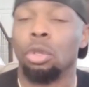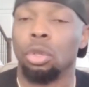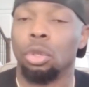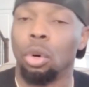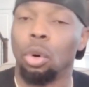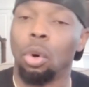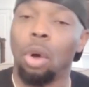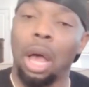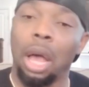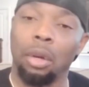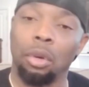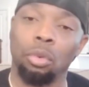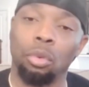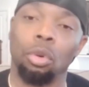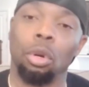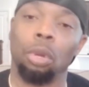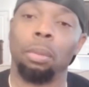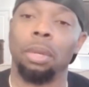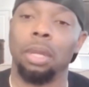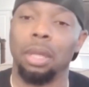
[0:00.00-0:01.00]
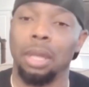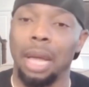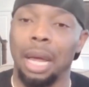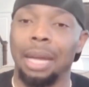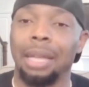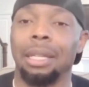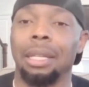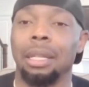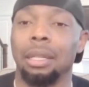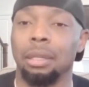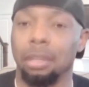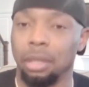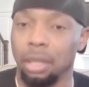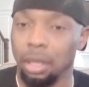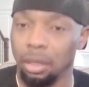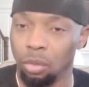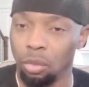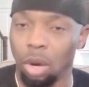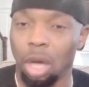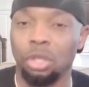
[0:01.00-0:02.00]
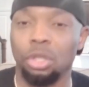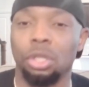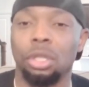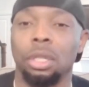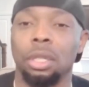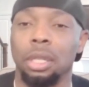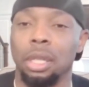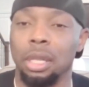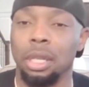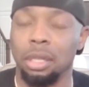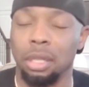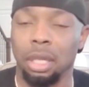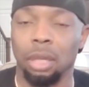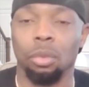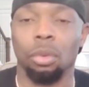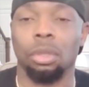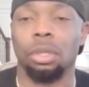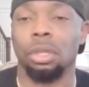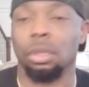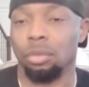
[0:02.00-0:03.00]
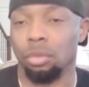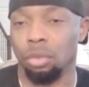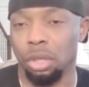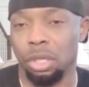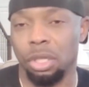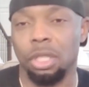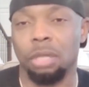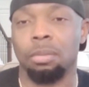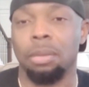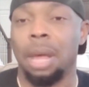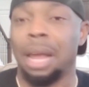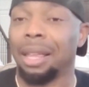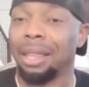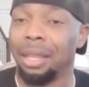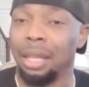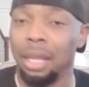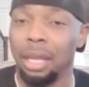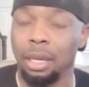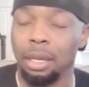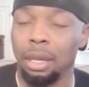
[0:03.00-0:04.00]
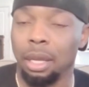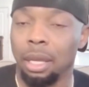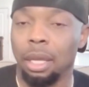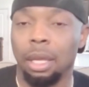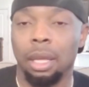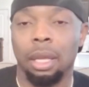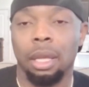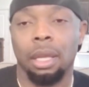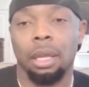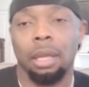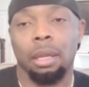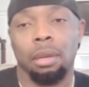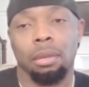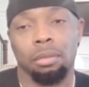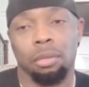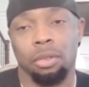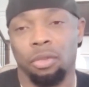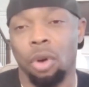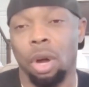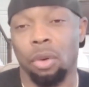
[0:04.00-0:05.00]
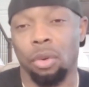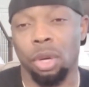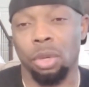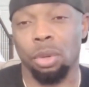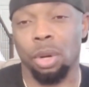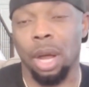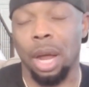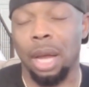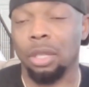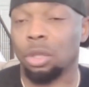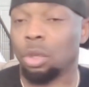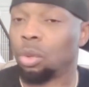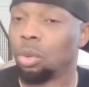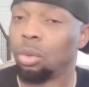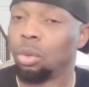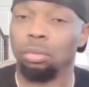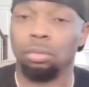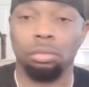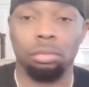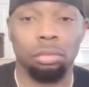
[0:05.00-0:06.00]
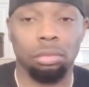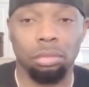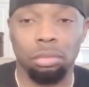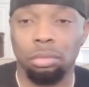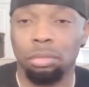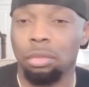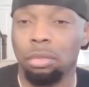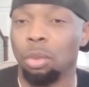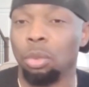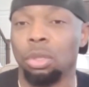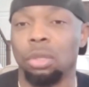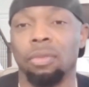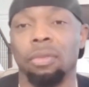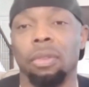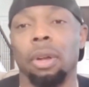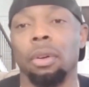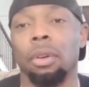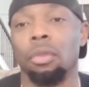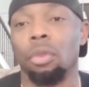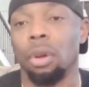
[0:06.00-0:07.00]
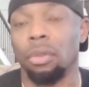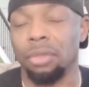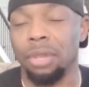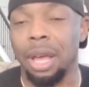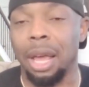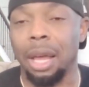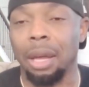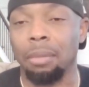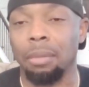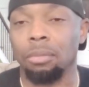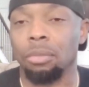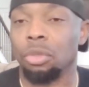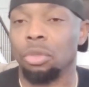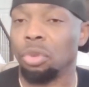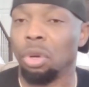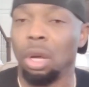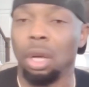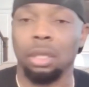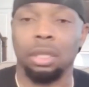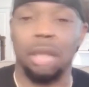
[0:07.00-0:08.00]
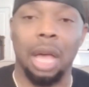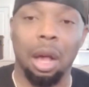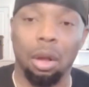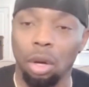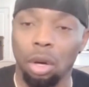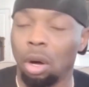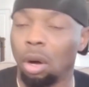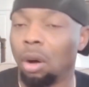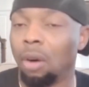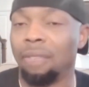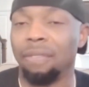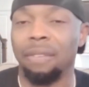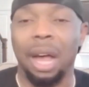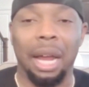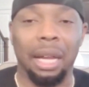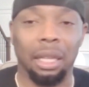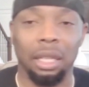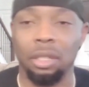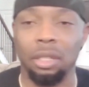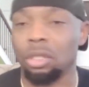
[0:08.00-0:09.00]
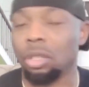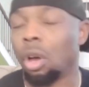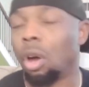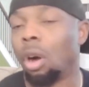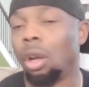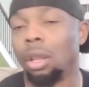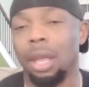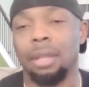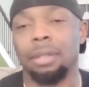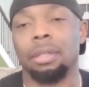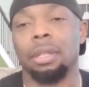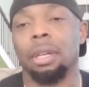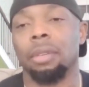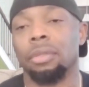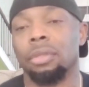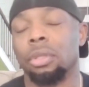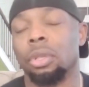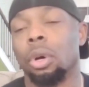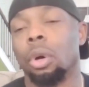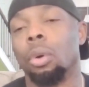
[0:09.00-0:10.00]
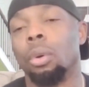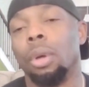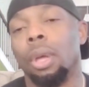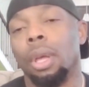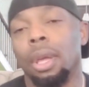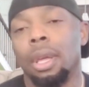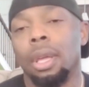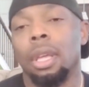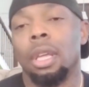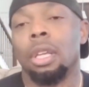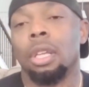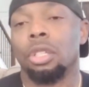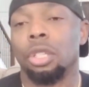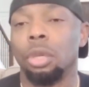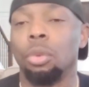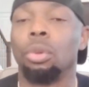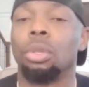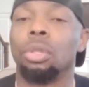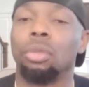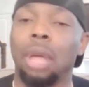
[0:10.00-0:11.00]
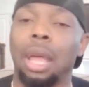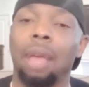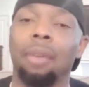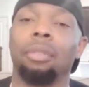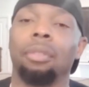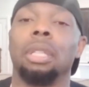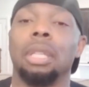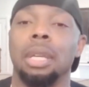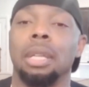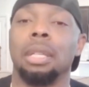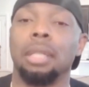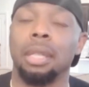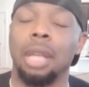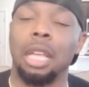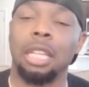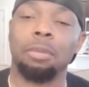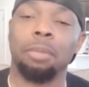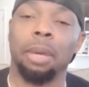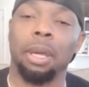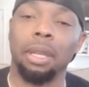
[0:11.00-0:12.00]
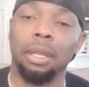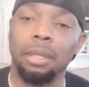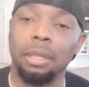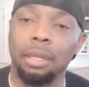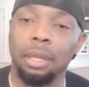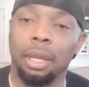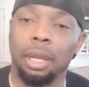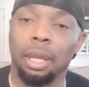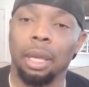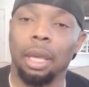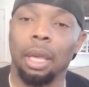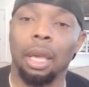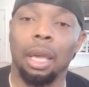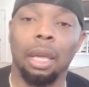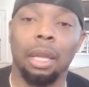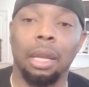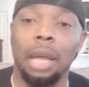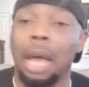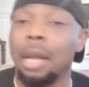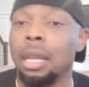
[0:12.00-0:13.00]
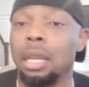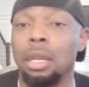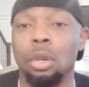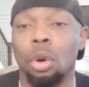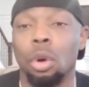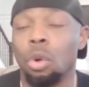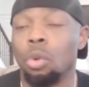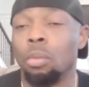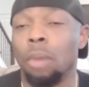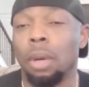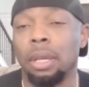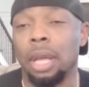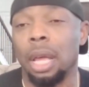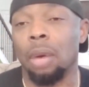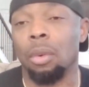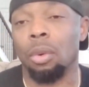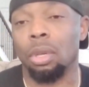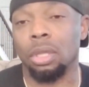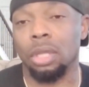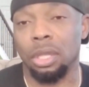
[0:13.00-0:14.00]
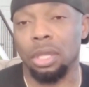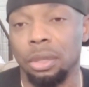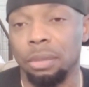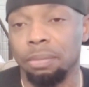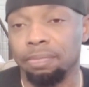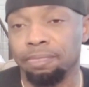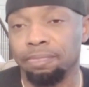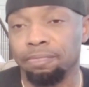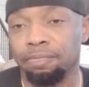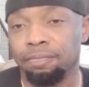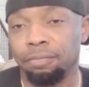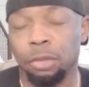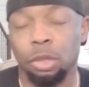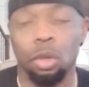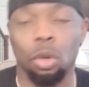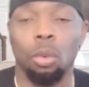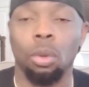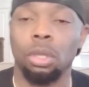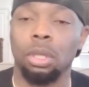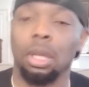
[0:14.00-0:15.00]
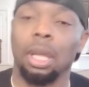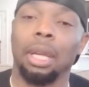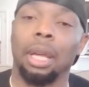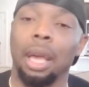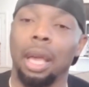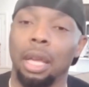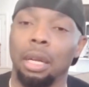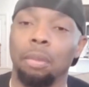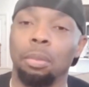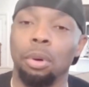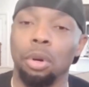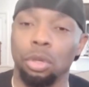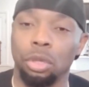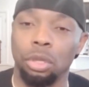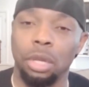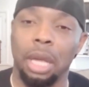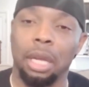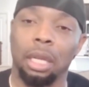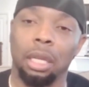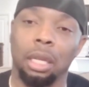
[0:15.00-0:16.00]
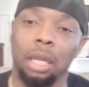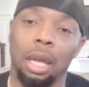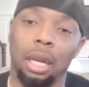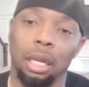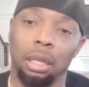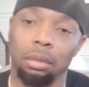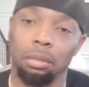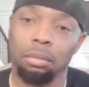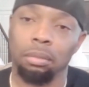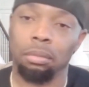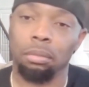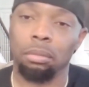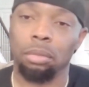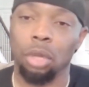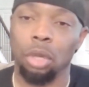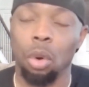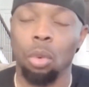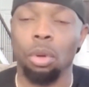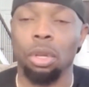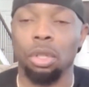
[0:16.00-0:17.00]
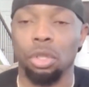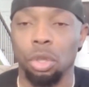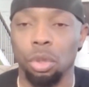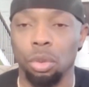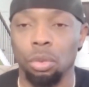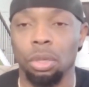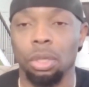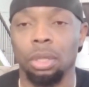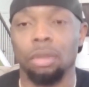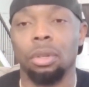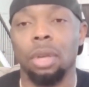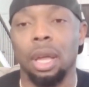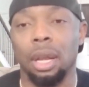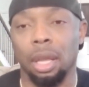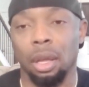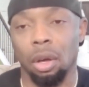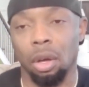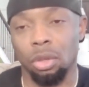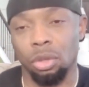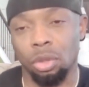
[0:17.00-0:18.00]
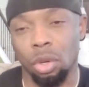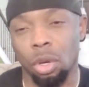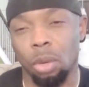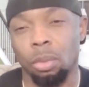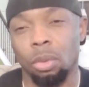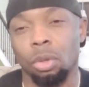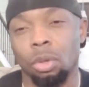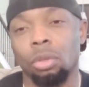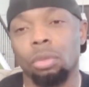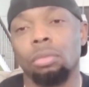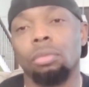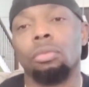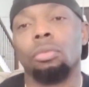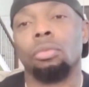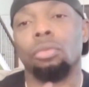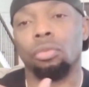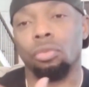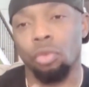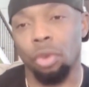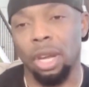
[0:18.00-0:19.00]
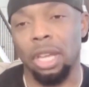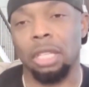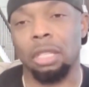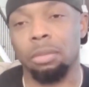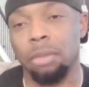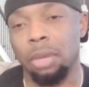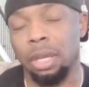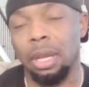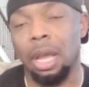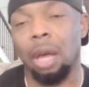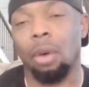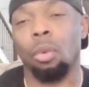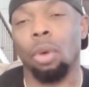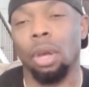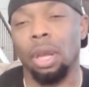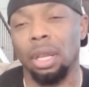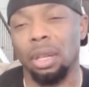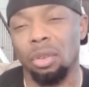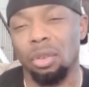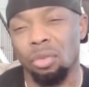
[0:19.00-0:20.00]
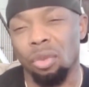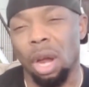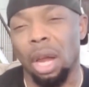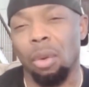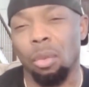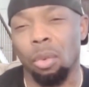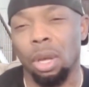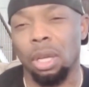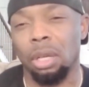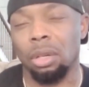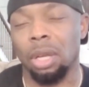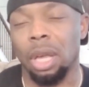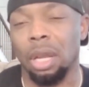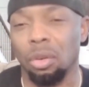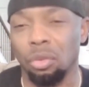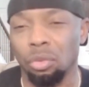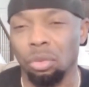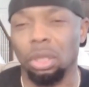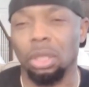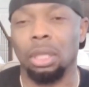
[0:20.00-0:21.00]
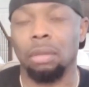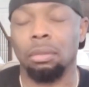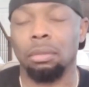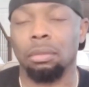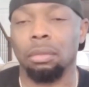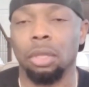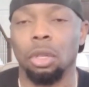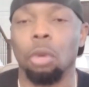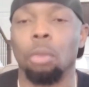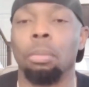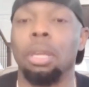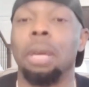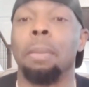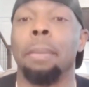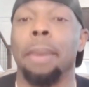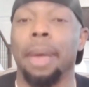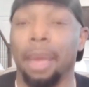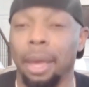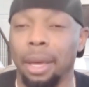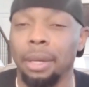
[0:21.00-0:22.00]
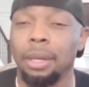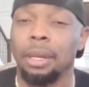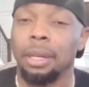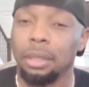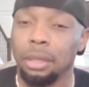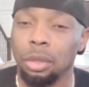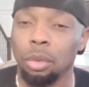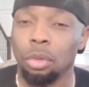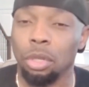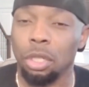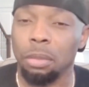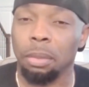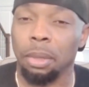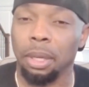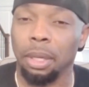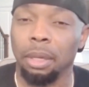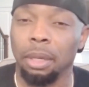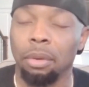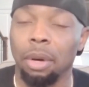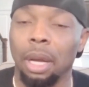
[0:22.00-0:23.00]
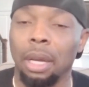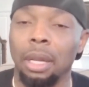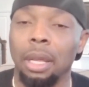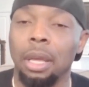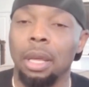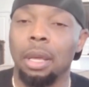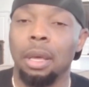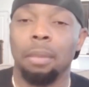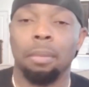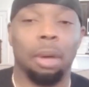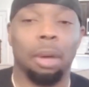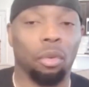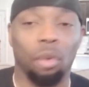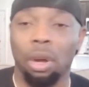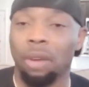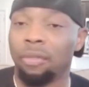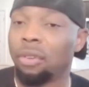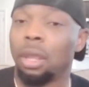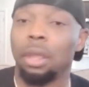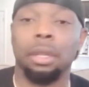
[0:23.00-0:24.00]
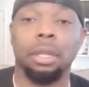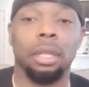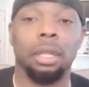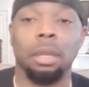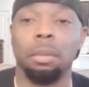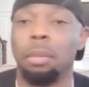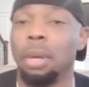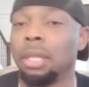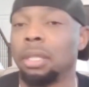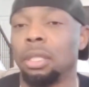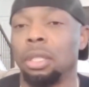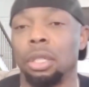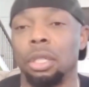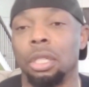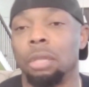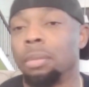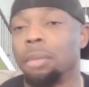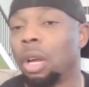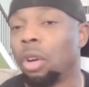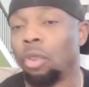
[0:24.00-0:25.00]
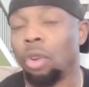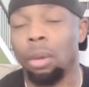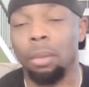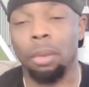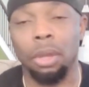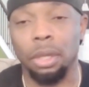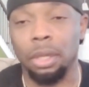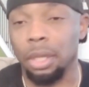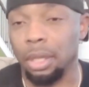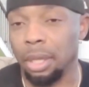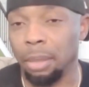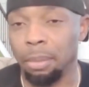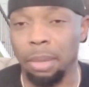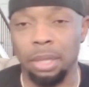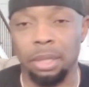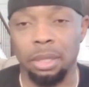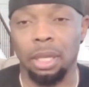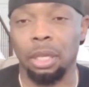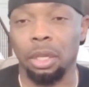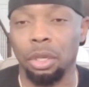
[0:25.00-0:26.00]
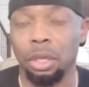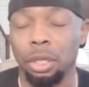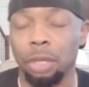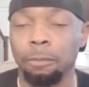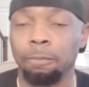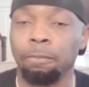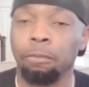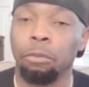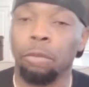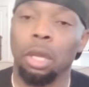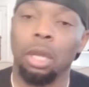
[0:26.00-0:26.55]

so I grew up in the 90s in Washington, D.C., which is back then, before I graduated high school. It was a very rough time. Drugs, alcohol, violence, all that stuff. So she was heavily into that space, and I didn't know who my dad either. So it wasn't like I had a person that can kind of go into and kind of also help raise me in that way, in the right way to kind of really, be a man, so to speak, right? My grandfather did the best he could. My grandmother did the best they could.